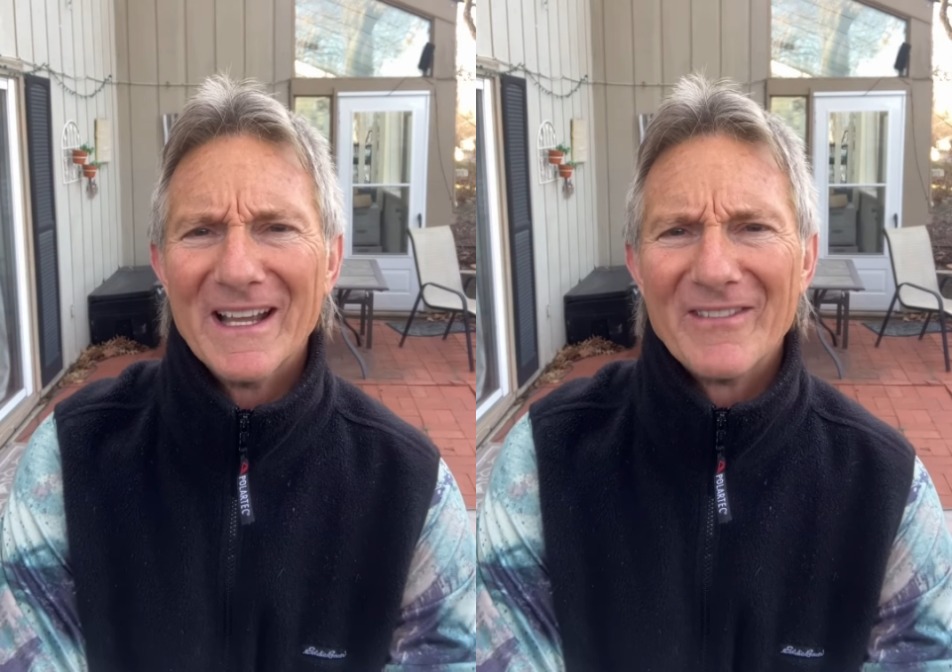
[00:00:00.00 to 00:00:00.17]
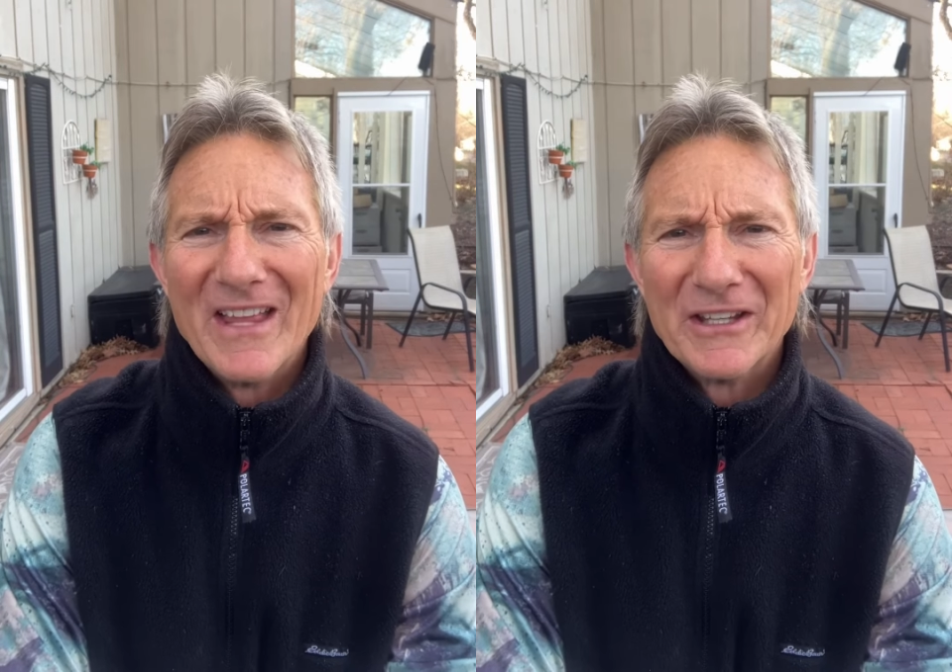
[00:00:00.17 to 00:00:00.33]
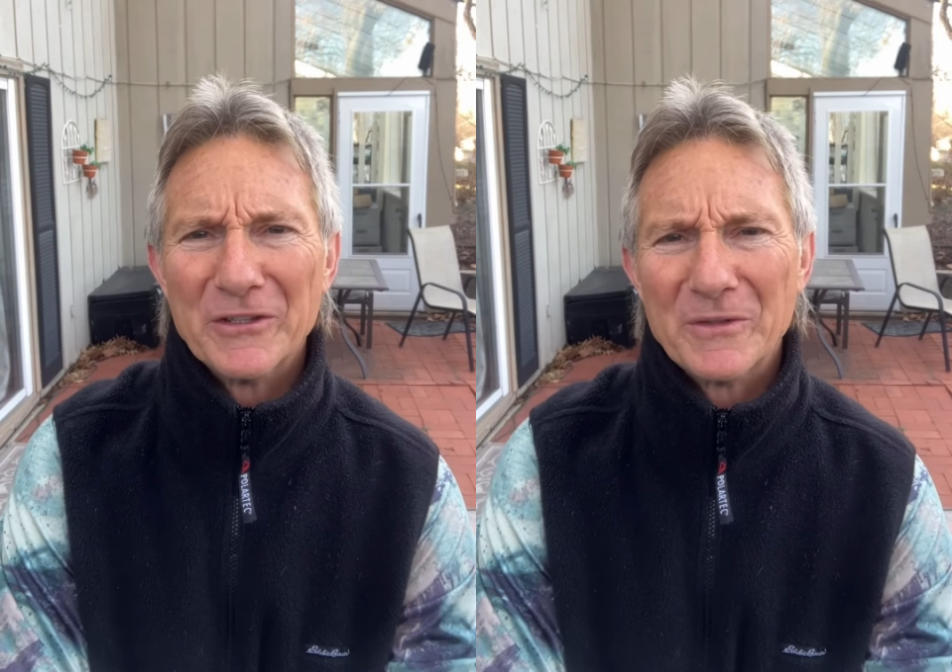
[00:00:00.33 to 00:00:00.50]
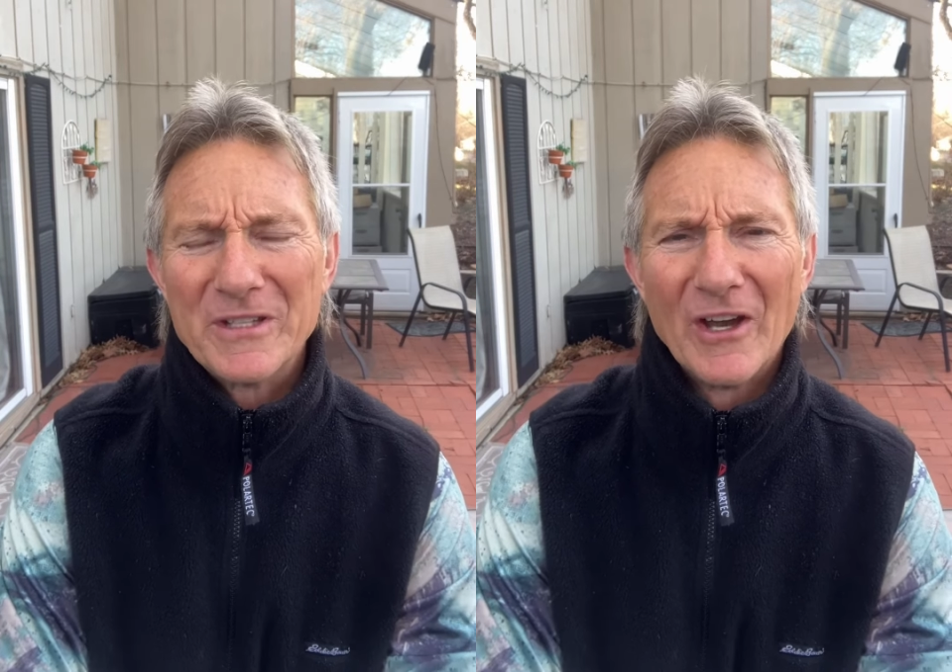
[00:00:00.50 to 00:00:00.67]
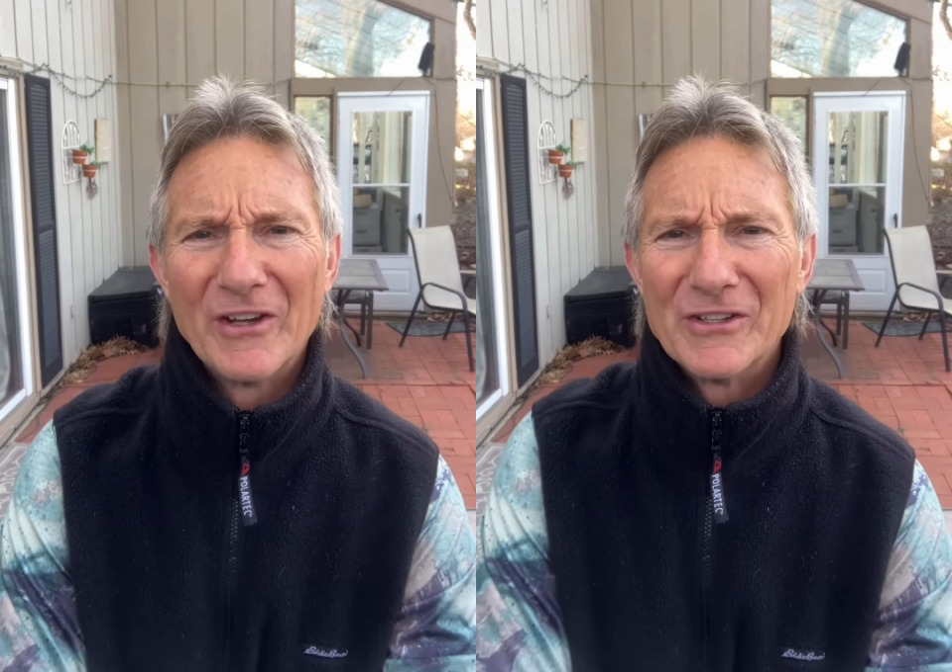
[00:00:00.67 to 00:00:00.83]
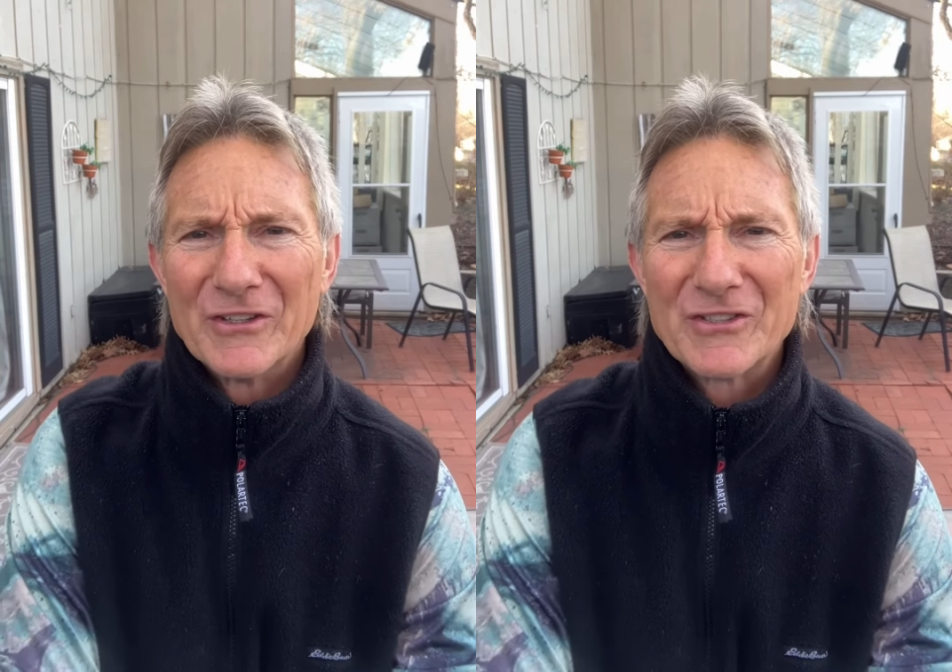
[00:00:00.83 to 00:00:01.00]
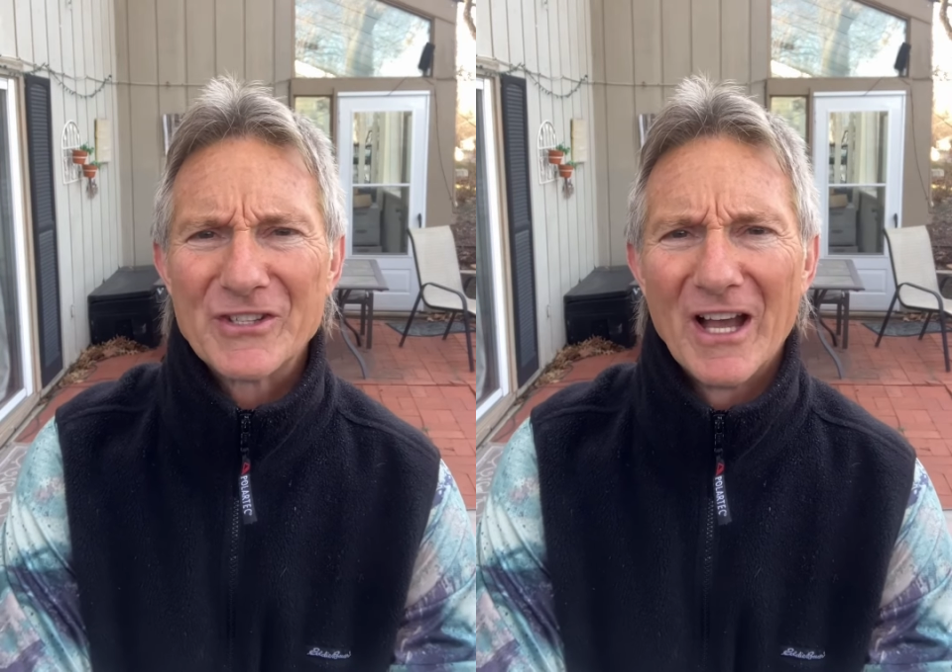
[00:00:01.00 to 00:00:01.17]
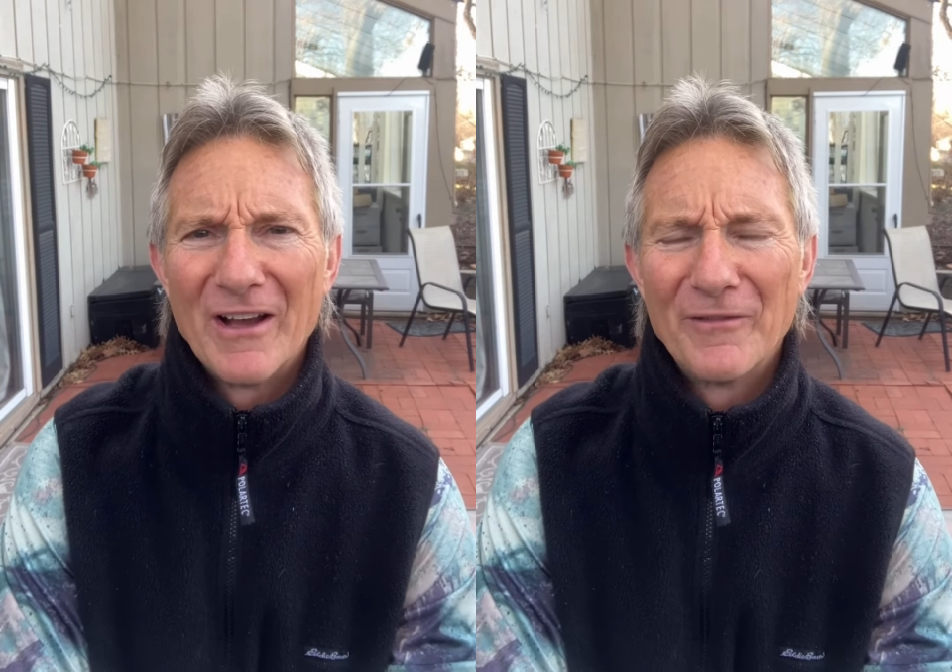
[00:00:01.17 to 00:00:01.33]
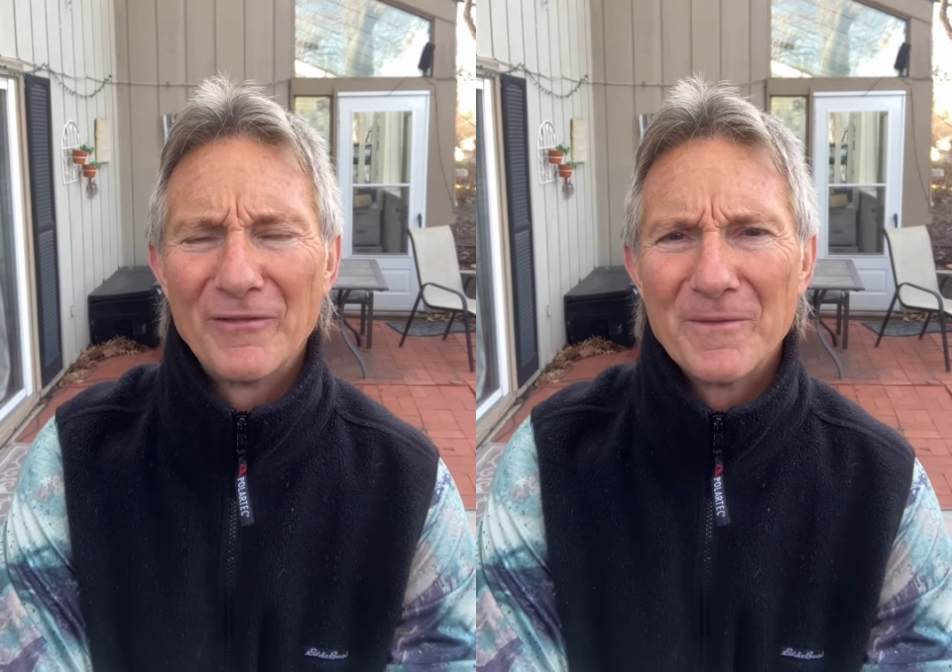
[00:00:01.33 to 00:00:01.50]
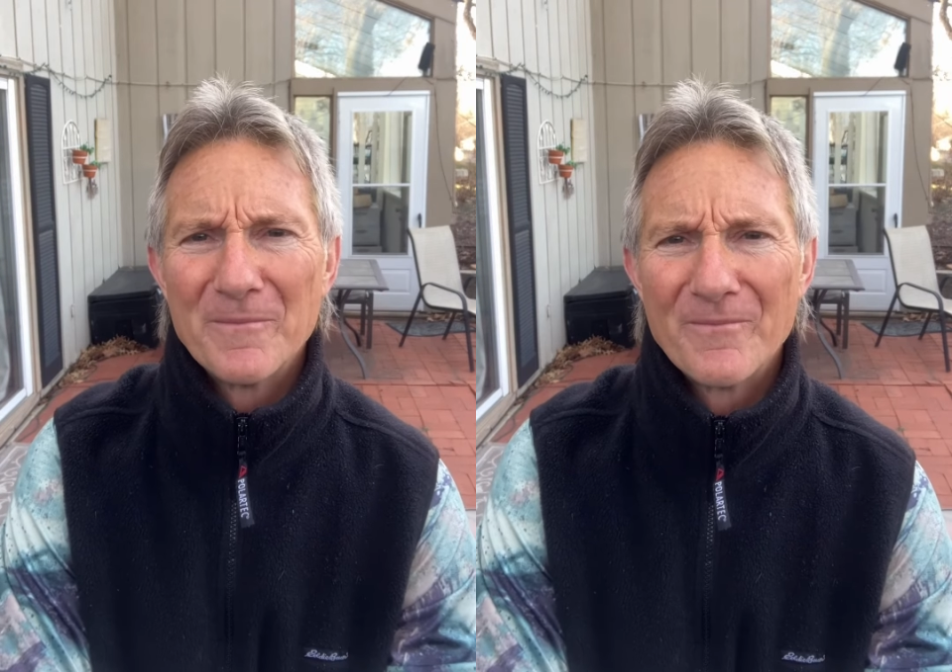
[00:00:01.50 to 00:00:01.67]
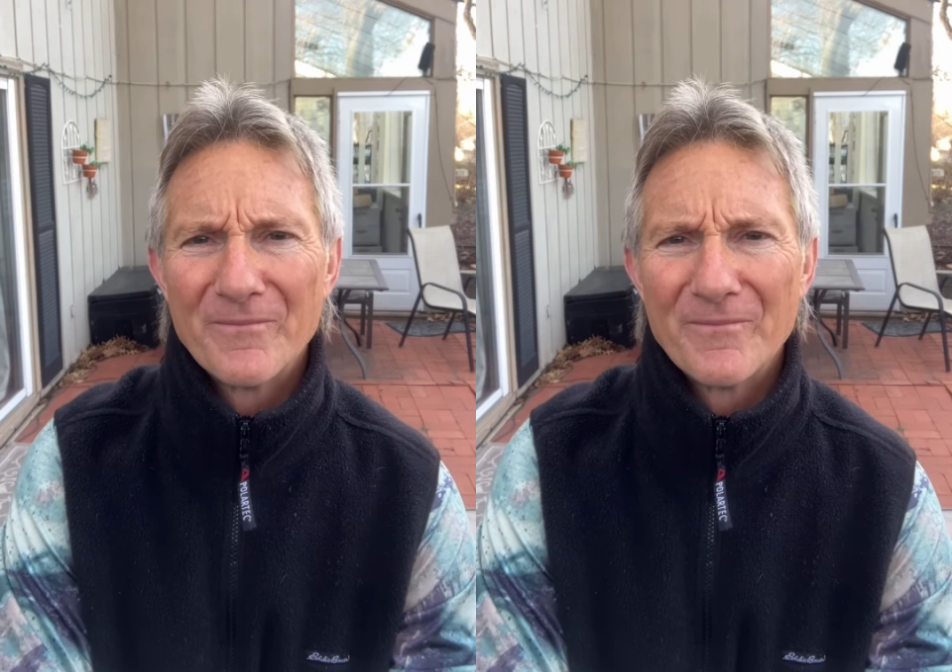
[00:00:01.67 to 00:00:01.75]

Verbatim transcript: that you tell yourself?